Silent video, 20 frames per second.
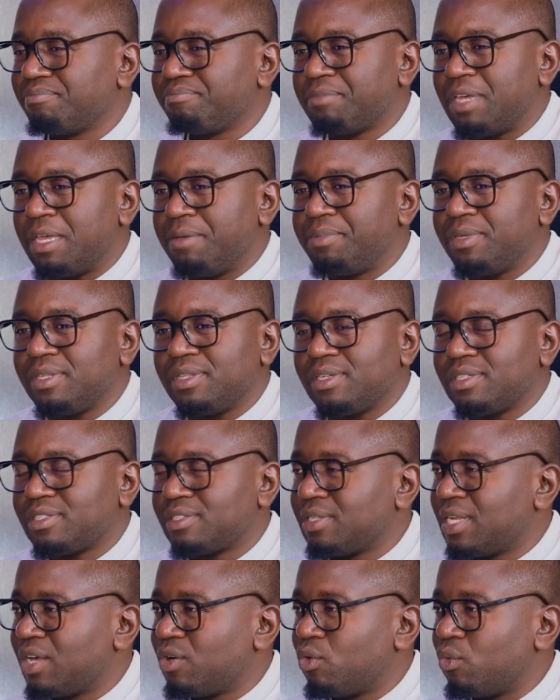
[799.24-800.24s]
maybe
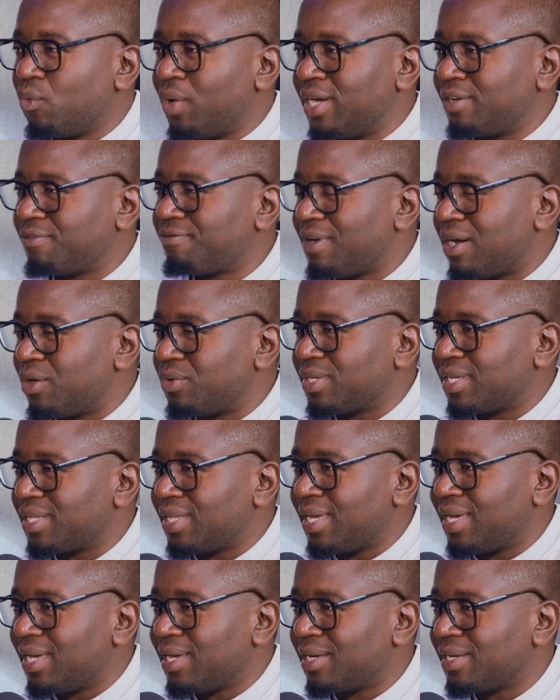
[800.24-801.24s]
there's now a white founder
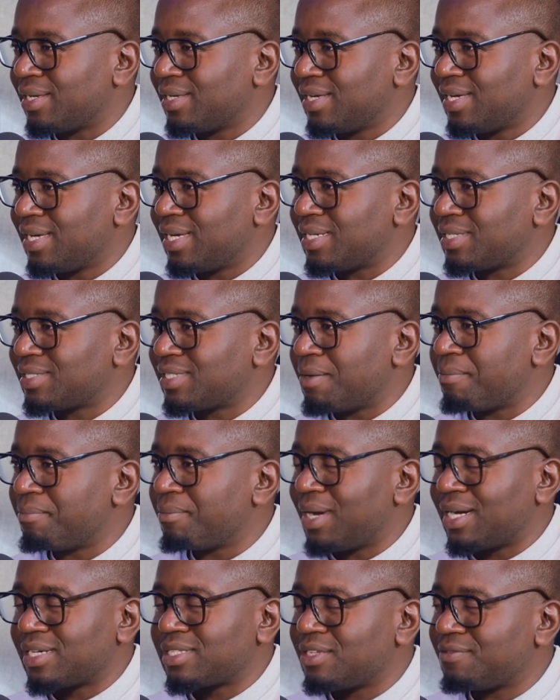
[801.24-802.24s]
there,
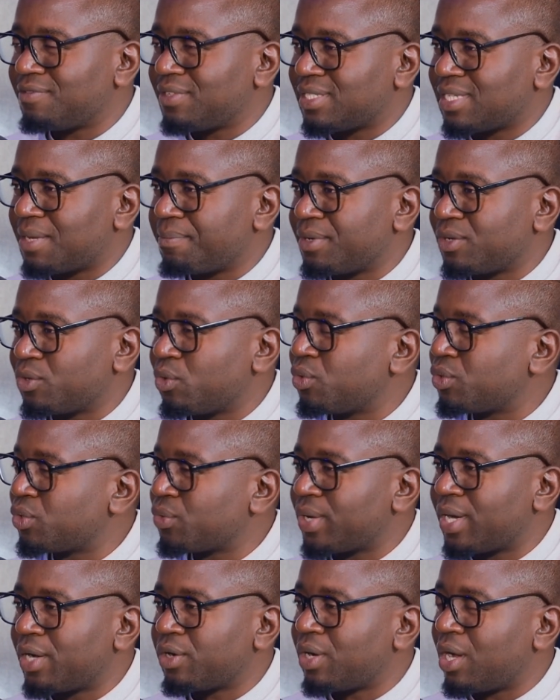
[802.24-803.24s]
some activities happening, they
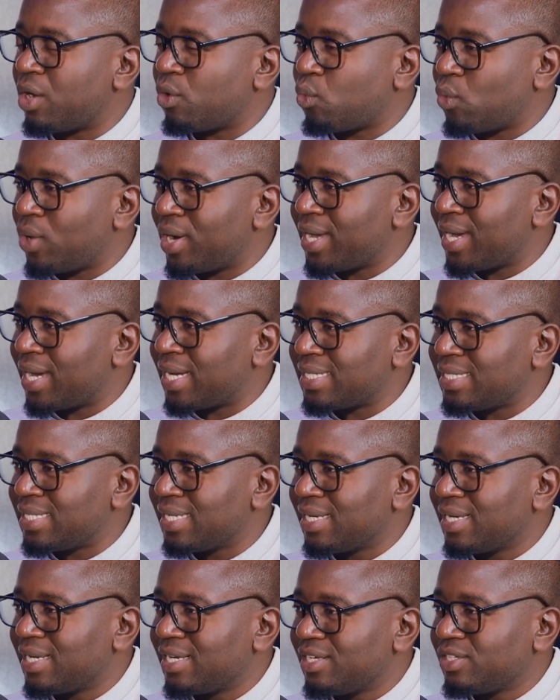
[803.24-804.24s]
were acquired.
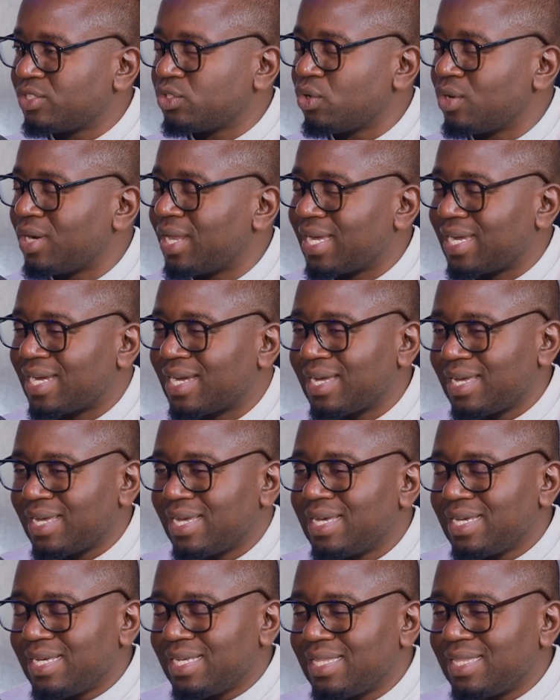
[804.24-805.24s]
It's not like
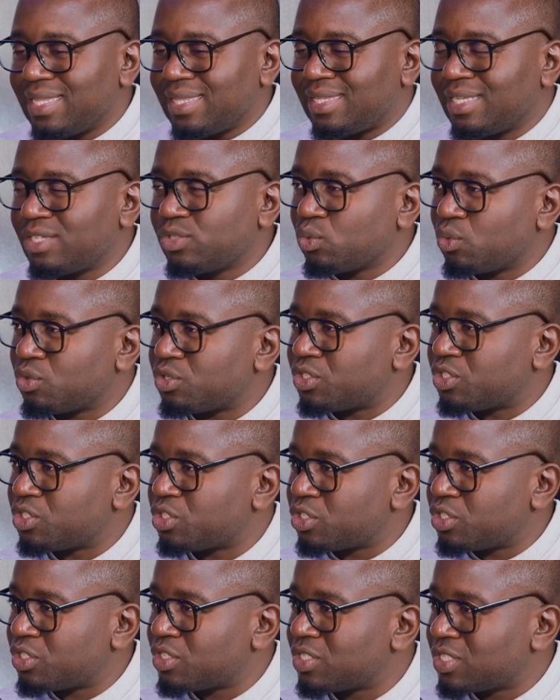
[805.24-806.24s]
this was
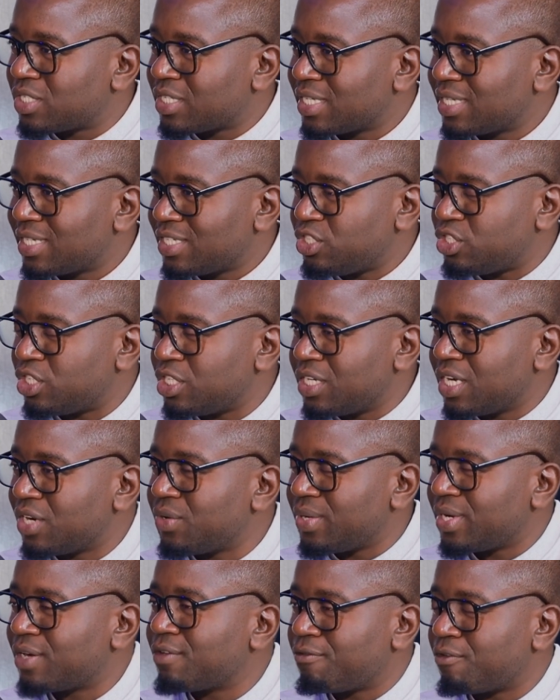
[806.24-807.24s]
just
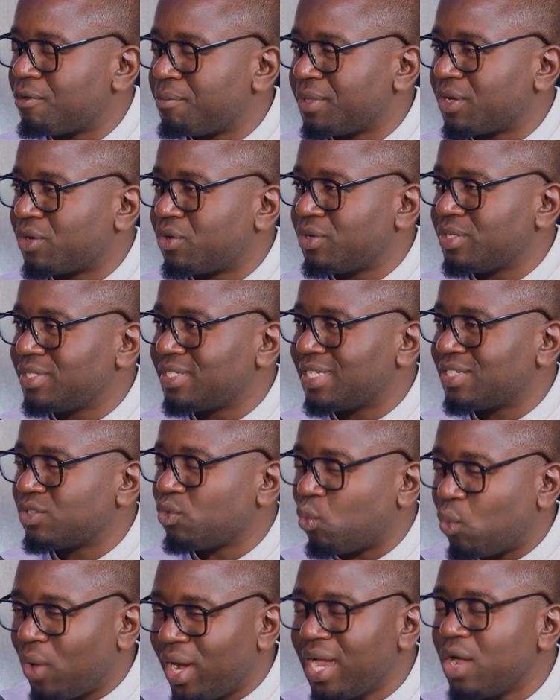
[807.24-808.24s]
generic from the content.
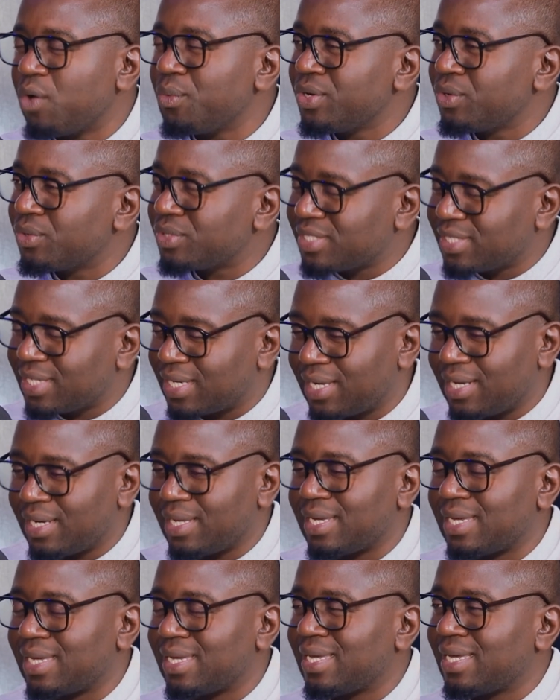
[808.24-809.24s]
Why are we not
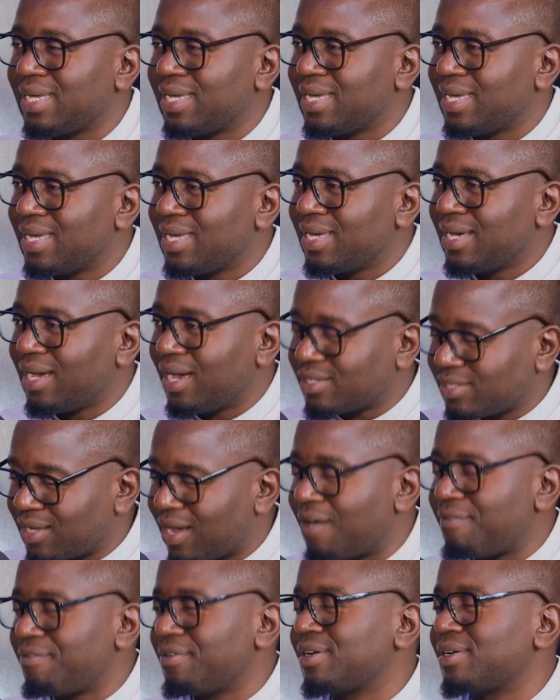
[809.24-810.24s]
scaling as
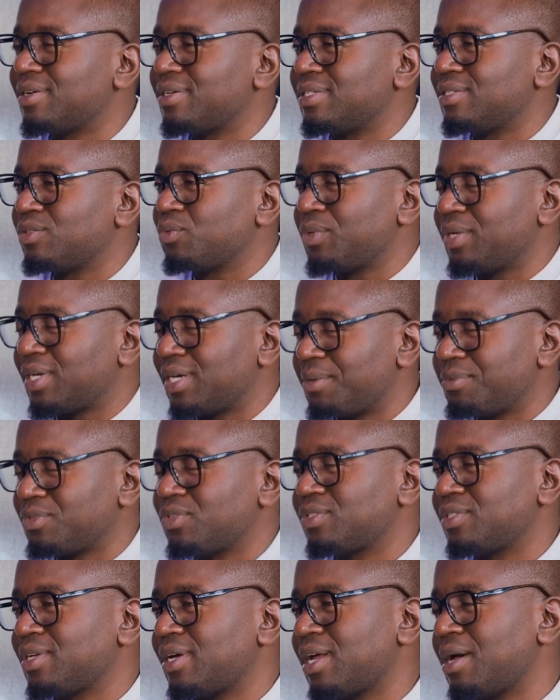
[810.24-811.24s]
Africans when it comes
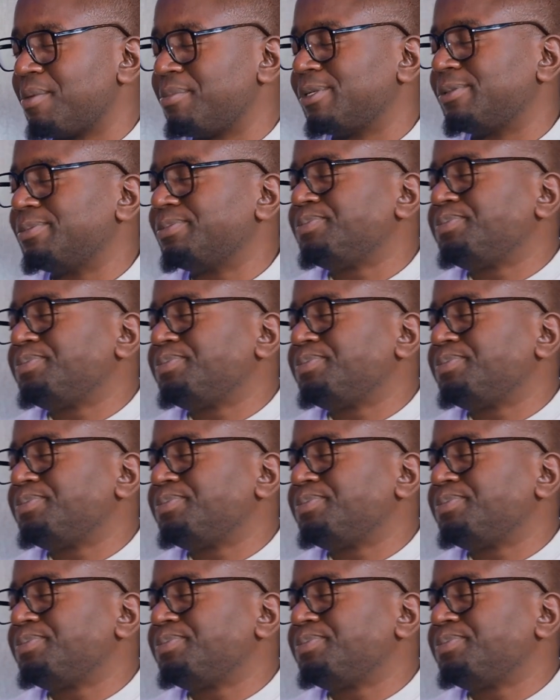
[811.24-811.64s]
to startup?